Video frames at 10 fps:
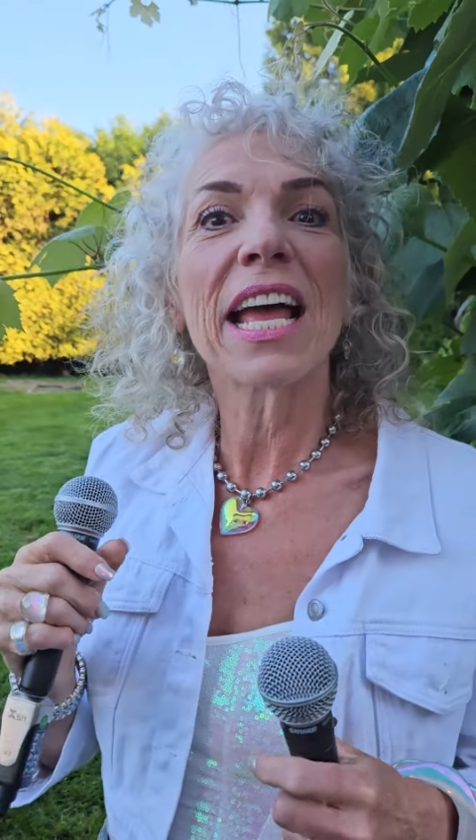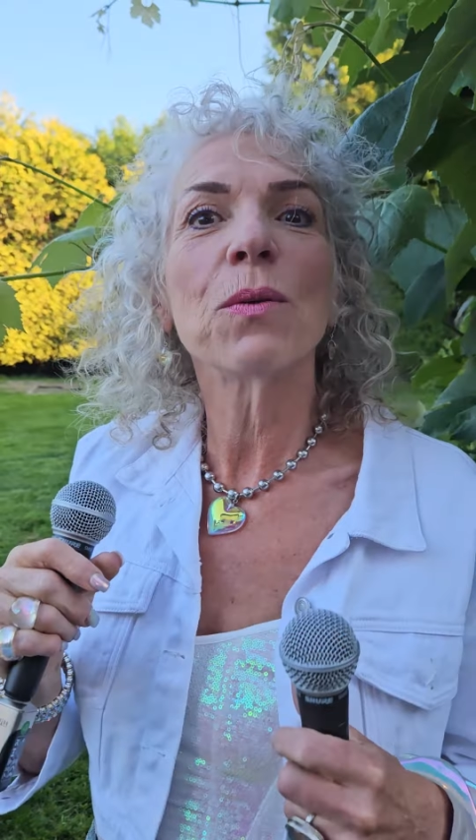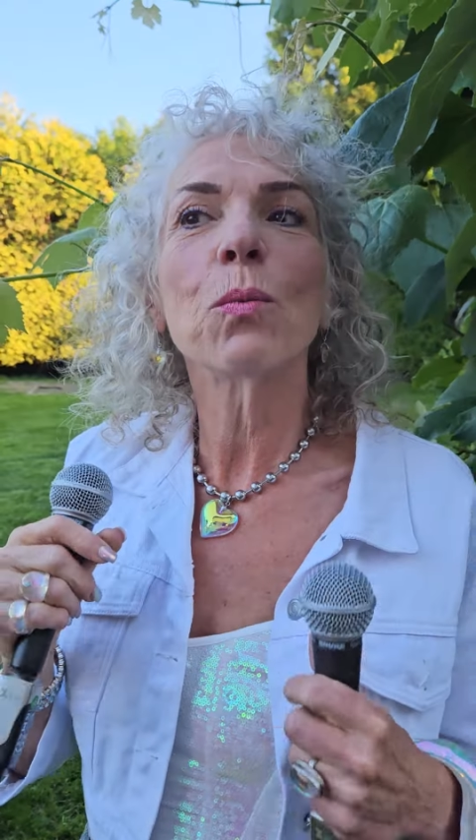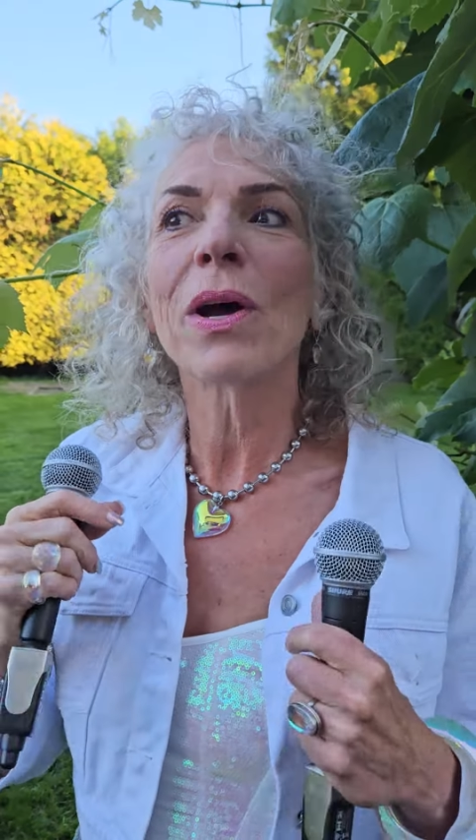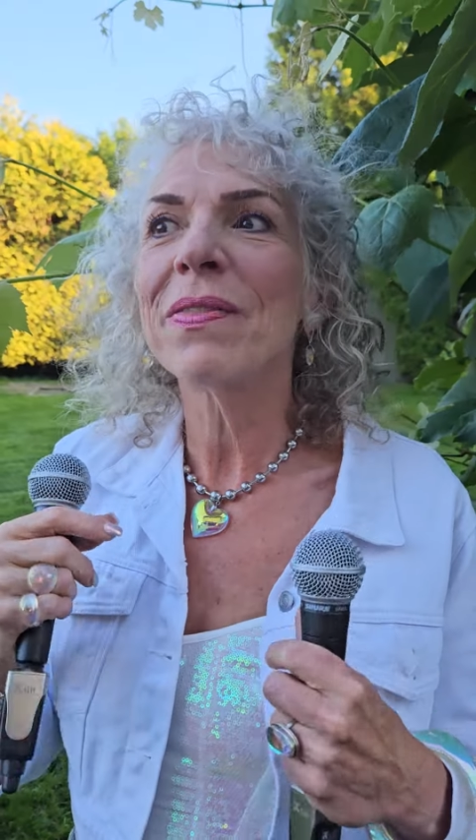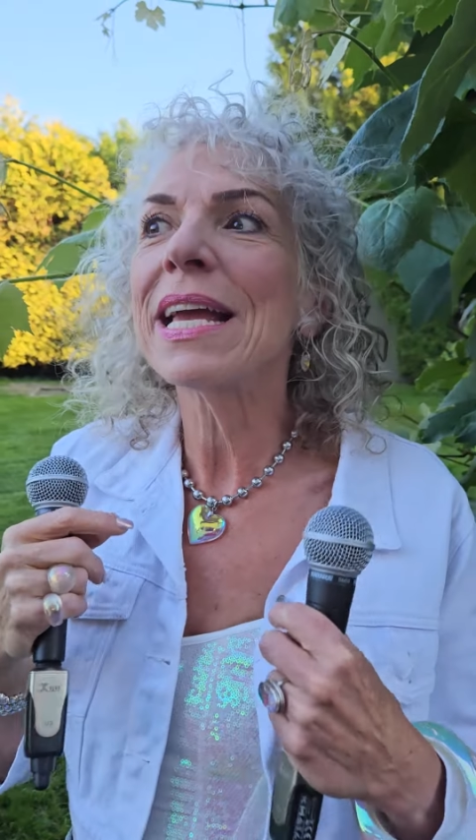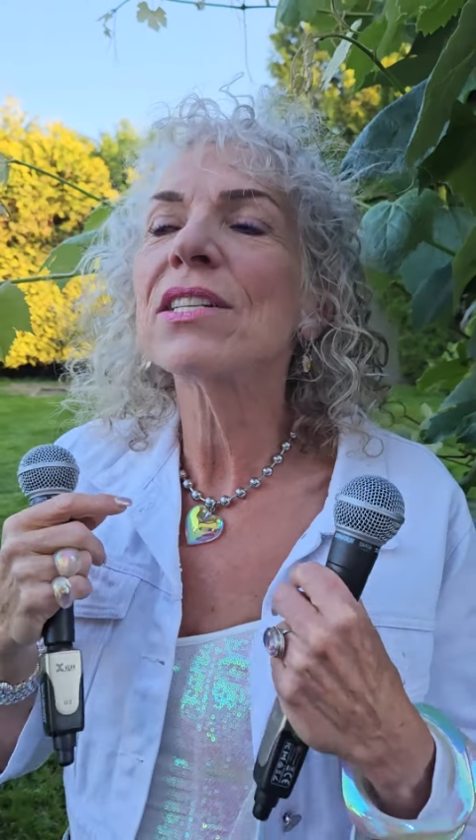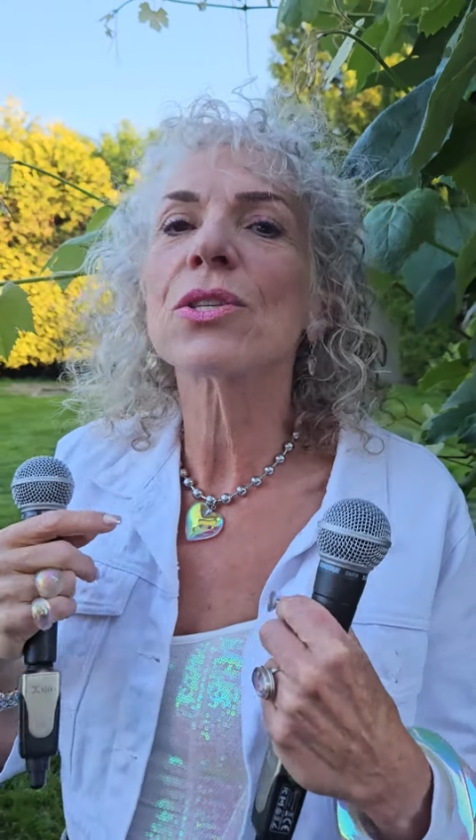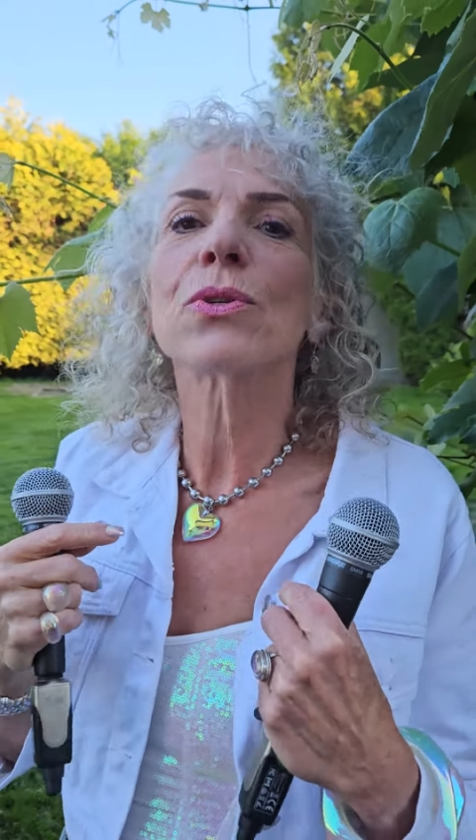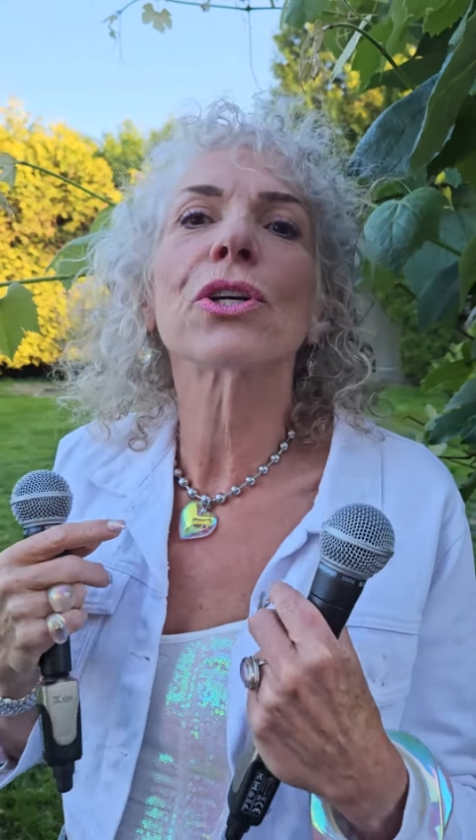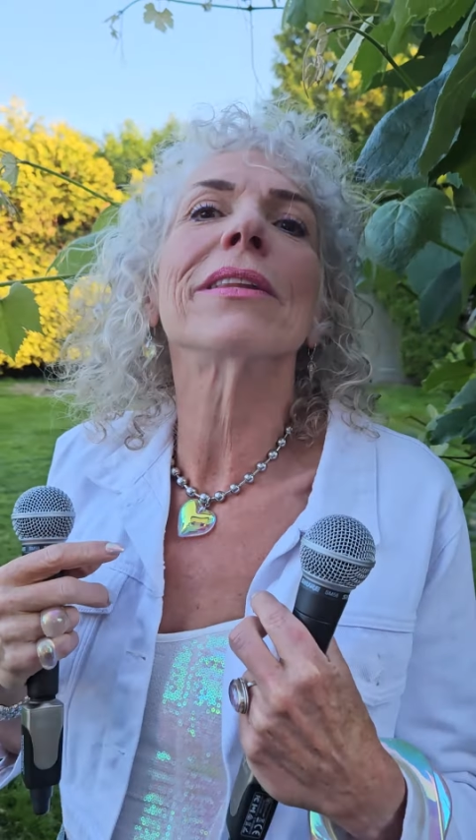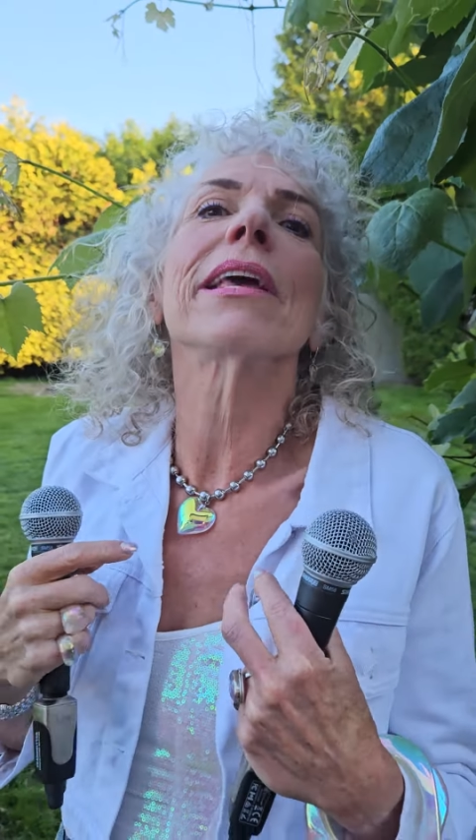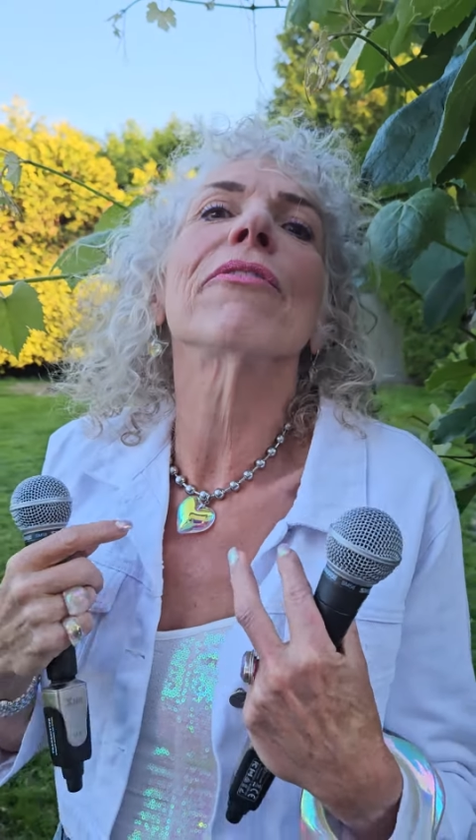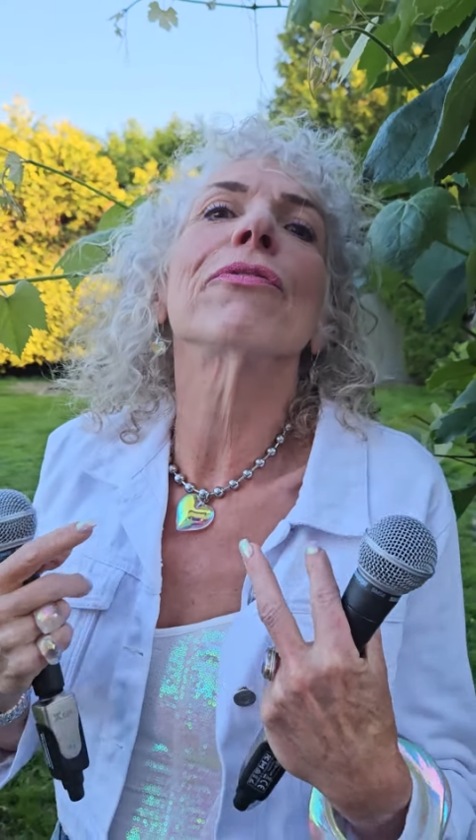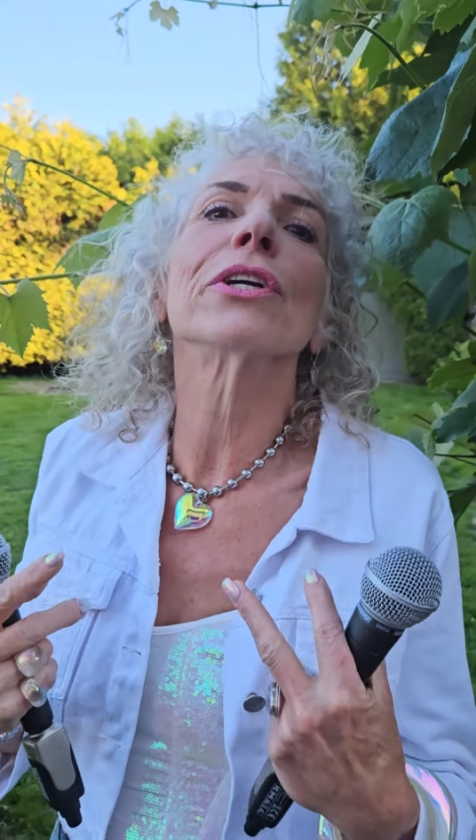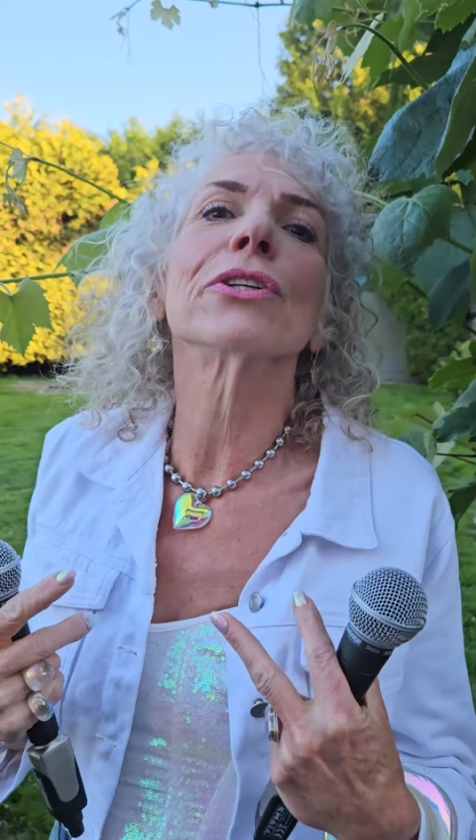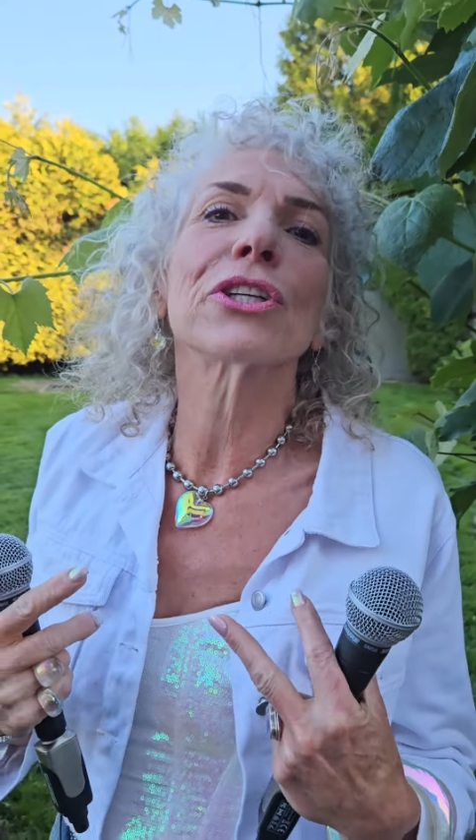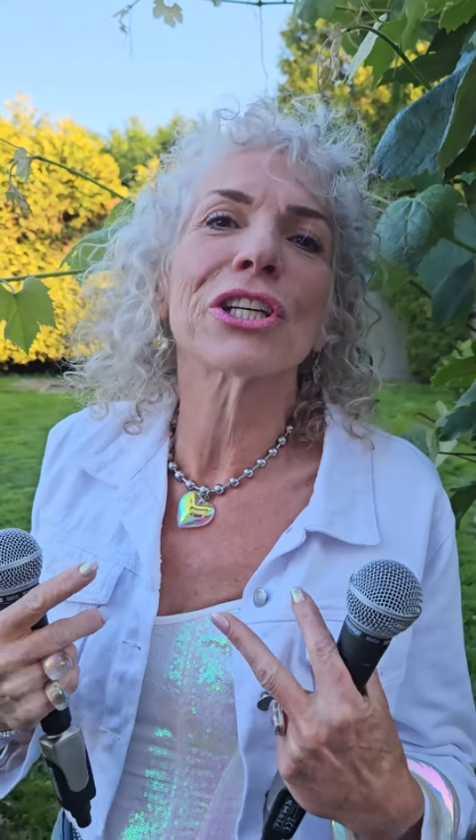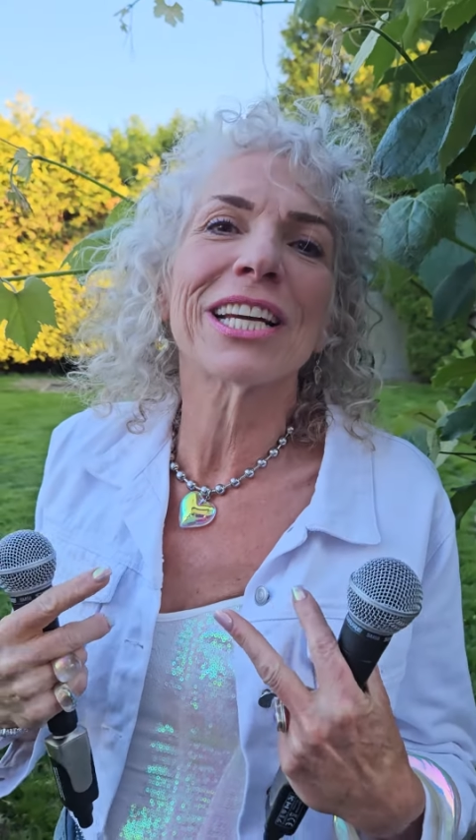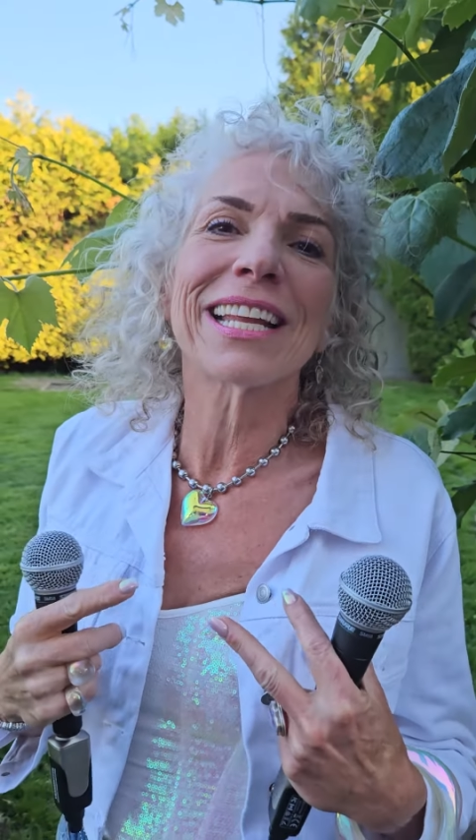and when they do good, they feel good.